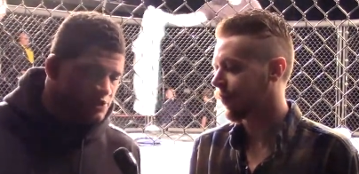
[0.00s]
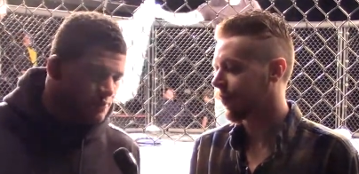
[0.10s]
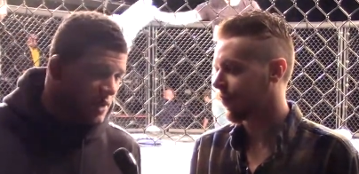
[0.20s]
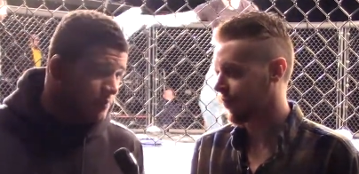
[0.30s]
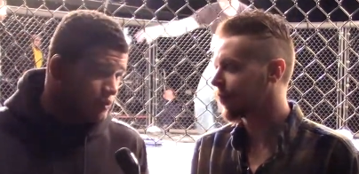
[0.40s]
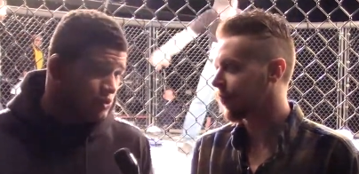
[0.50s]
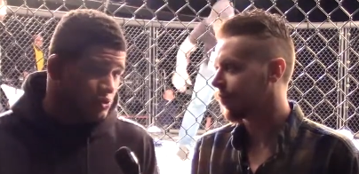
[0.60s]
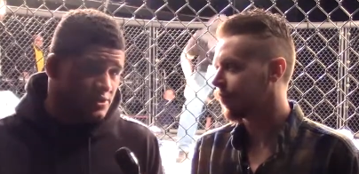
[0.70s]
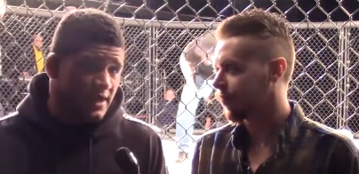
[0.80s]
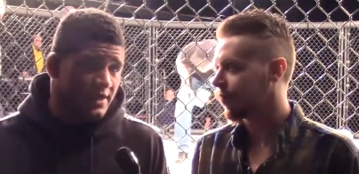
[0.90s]
Speaker 1: to be able to
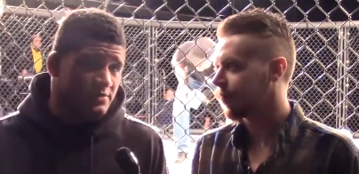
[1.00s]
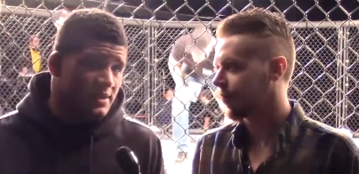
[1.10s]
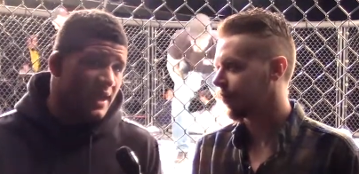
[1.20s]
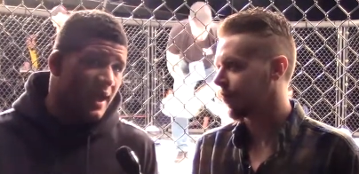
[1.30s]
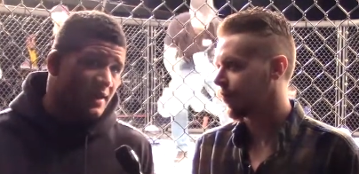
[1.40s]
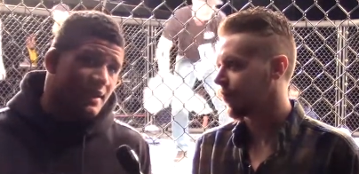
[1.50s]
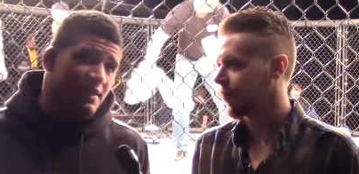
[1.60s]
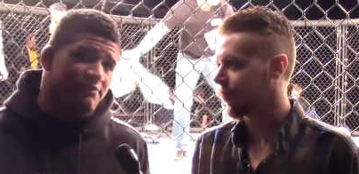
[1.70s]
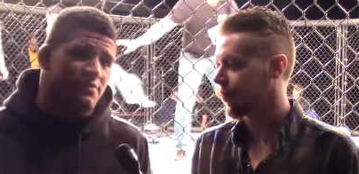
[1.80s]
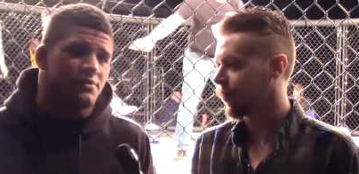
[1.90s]
do that on that high
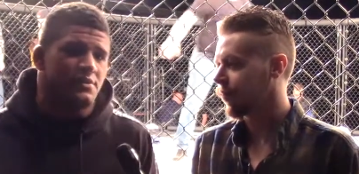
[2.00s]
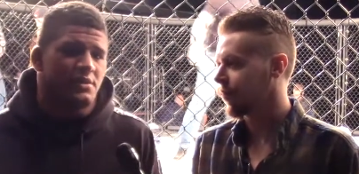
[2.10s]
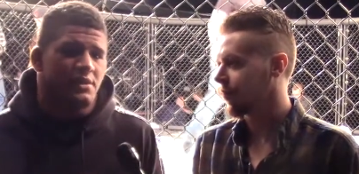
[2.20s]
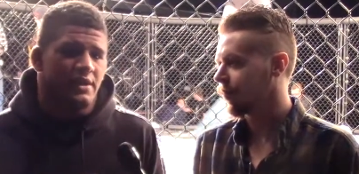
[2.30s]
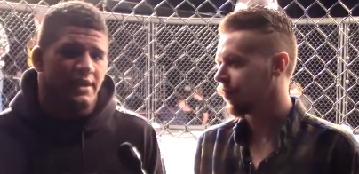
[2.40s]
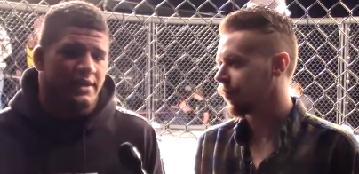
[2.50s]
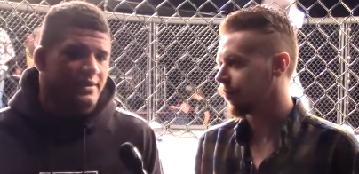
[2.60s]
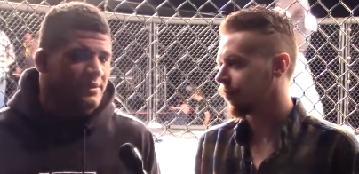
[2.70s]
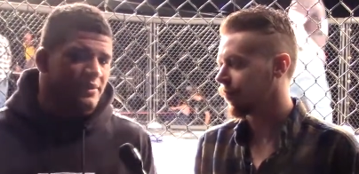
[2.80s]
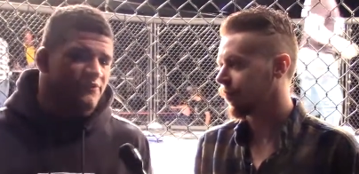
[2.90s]
level.
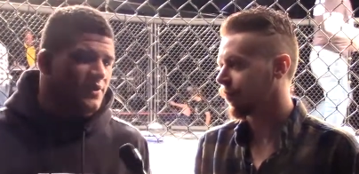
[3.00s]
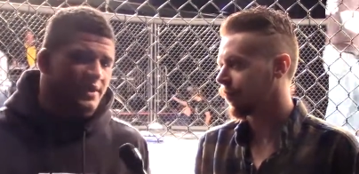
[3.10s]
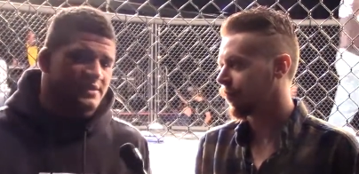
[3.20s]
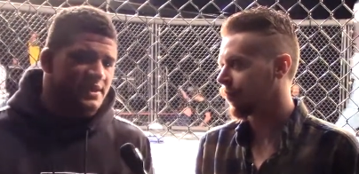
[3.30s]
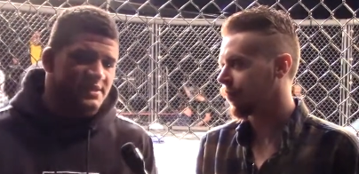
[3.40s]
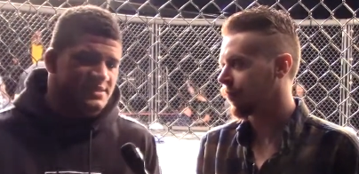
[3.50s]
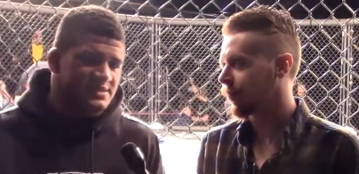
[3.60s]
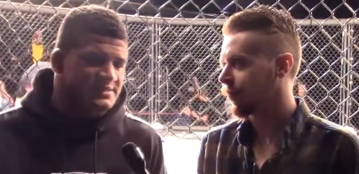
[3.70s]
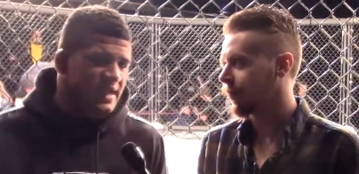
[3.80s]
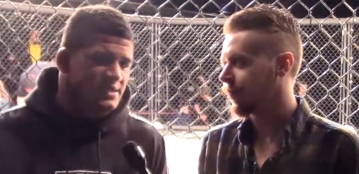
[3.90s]
And I think that
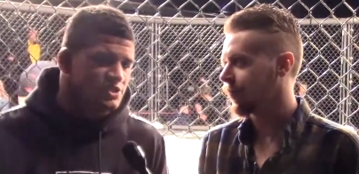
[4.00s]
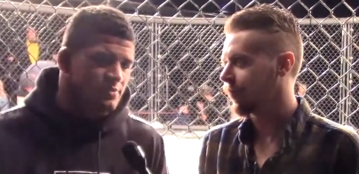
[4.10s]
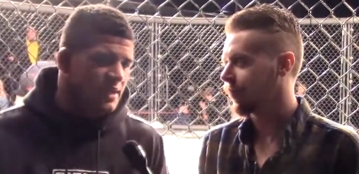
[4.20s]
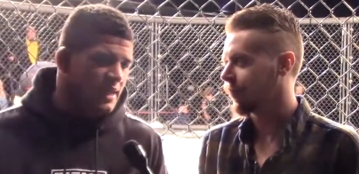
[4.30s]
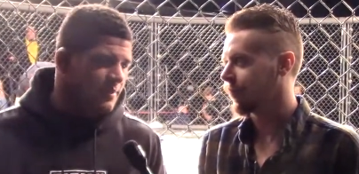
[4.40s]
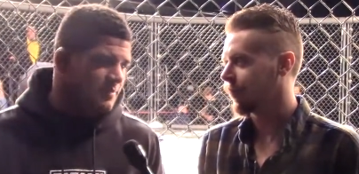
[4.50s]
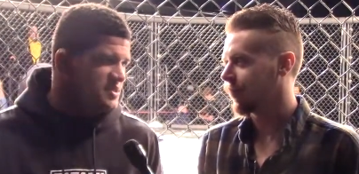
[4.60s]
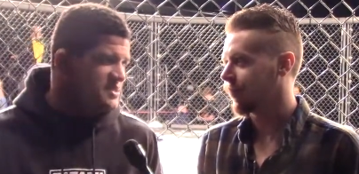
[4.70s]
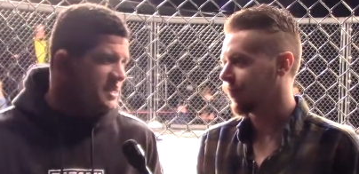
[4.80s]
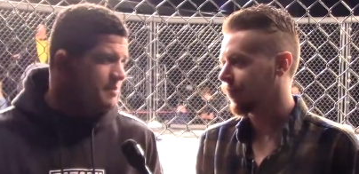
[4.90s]
just adds to my game. I'm
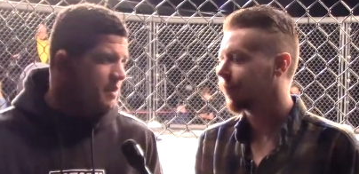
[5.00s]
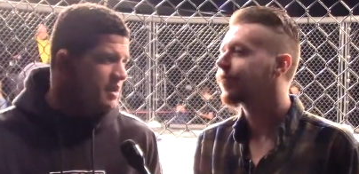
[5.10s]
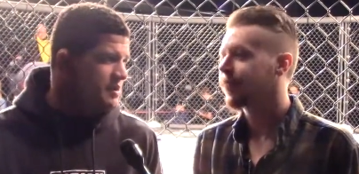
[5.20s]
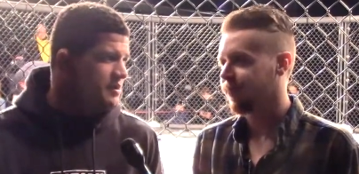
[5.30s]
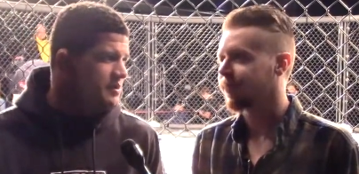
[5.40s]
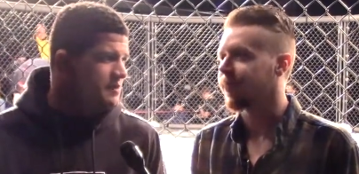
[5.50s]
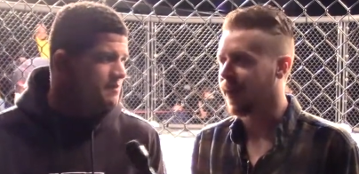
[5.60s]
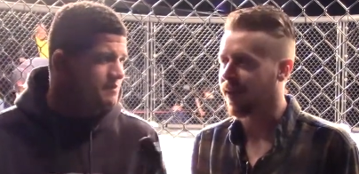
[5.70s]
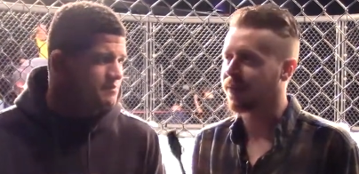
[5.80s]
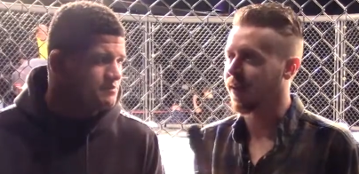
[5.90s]
just getting better.
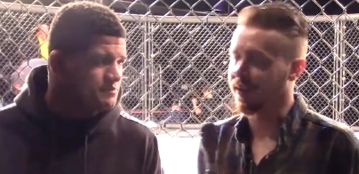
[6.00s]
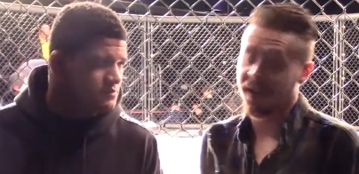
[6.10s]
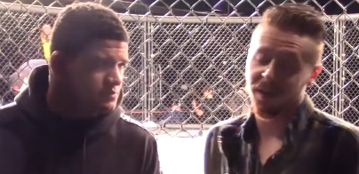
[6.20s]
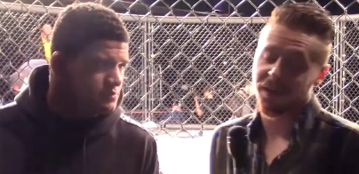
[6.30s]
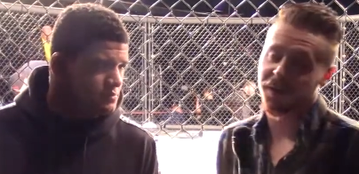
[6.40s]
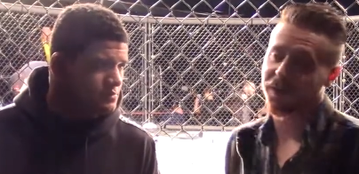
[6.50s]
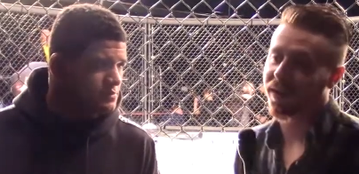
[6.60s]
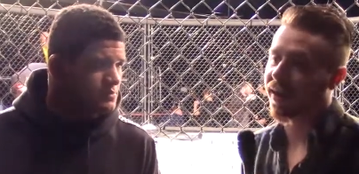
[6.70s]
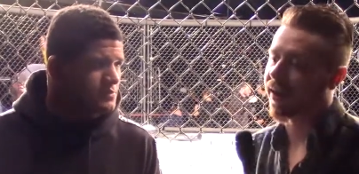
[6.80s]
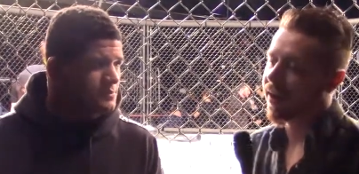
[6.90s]
Speaker 2: Can't argue with
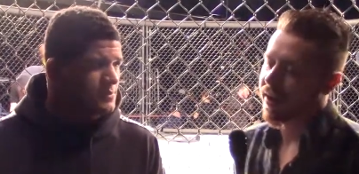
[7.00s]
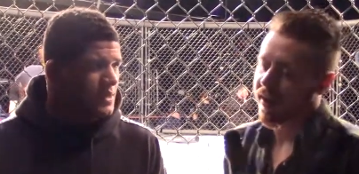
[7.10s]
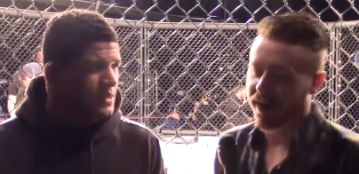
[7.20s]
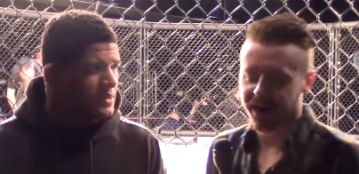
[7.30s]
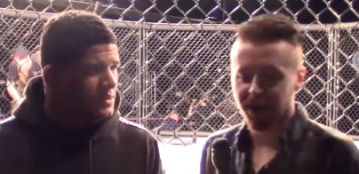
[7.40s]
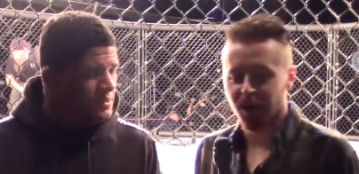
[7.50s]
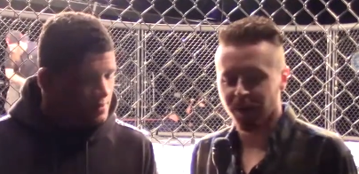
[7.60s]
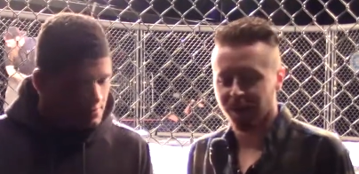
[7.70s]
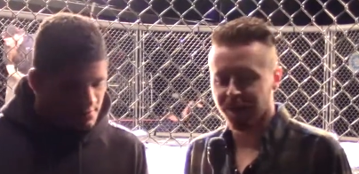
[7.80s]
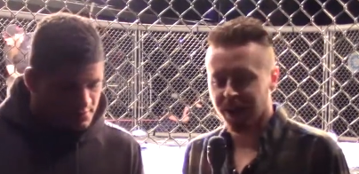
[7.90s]
that. And you
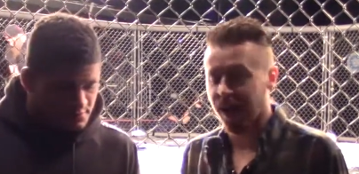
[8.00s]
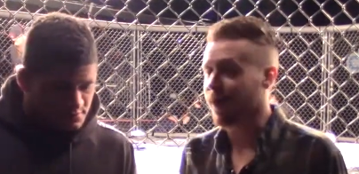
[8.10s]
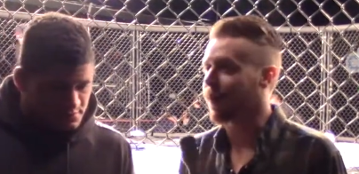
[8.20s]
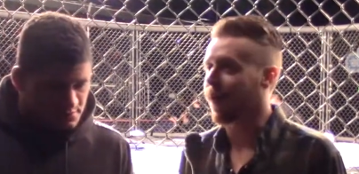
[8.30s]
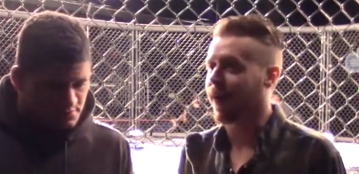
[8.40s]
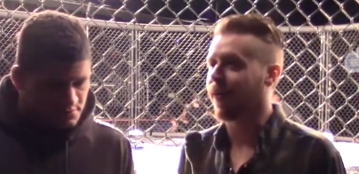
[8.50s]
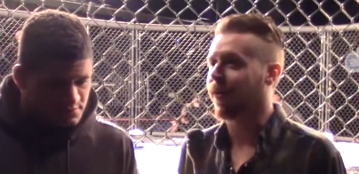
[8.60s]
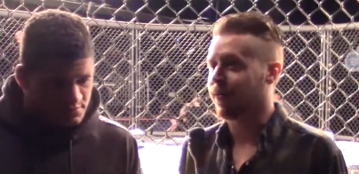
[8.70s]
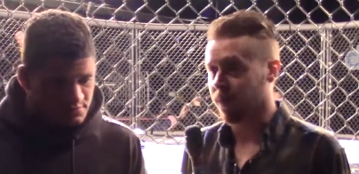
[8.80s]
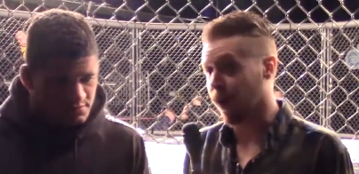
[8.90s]
know, having fought,
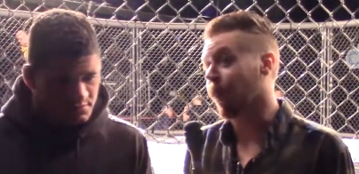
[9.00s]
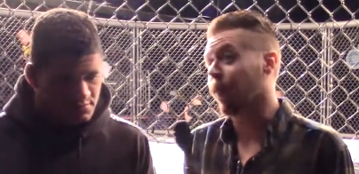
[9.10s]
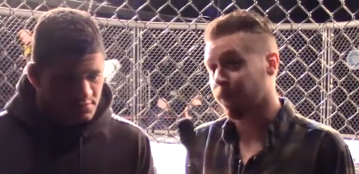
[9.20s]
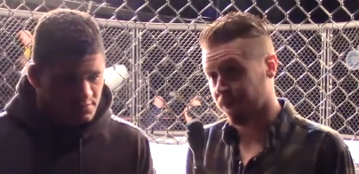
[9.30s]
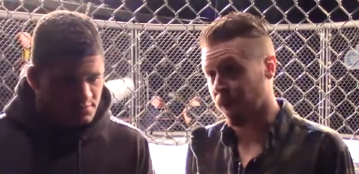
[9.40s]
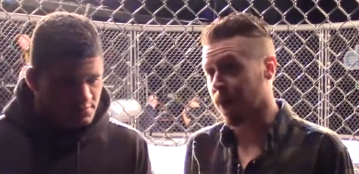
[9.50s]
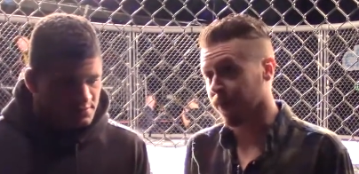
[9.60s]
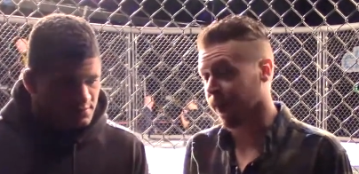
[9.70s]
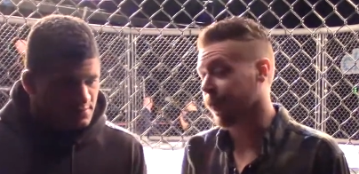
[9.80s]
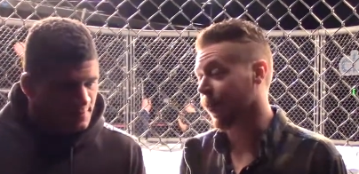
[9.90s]
all,
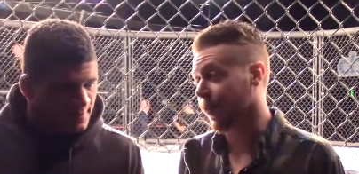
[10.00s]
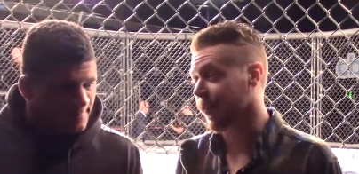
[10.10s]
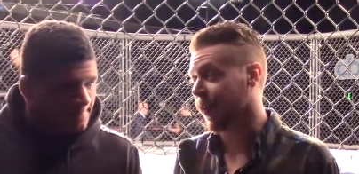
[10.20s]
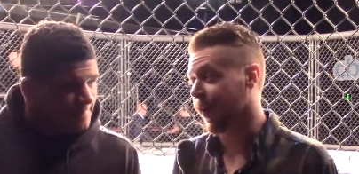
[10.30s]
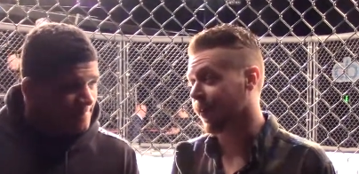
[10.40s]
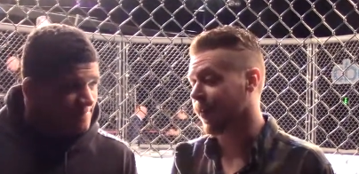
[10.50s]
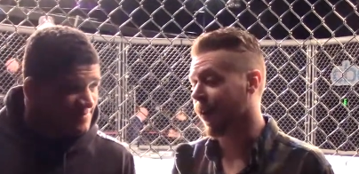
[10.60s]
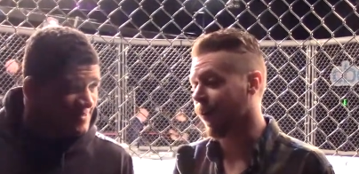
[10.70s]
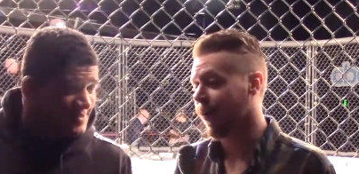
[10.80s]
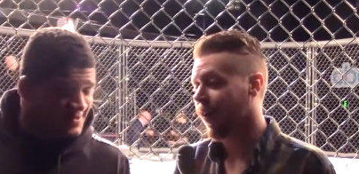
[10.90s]
grappled against all these guys
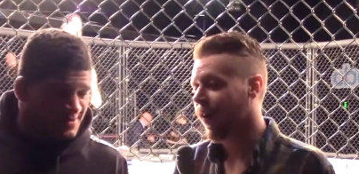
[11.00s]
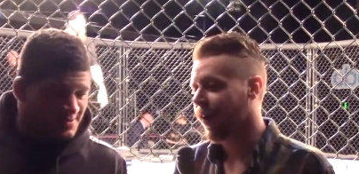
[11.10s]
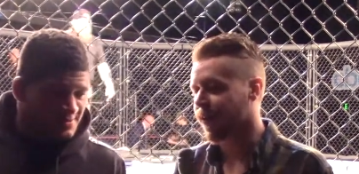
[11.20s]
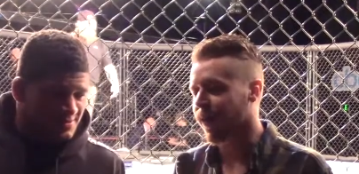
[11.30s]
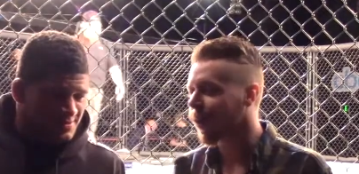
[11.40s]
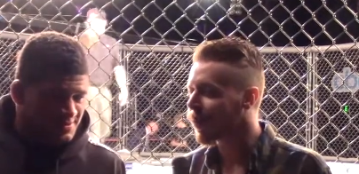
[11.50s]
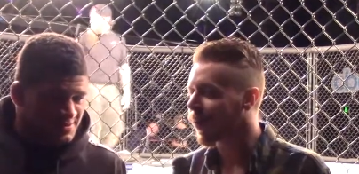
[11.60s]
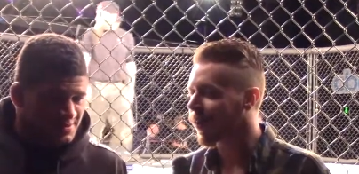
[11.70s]
now. Is there anybody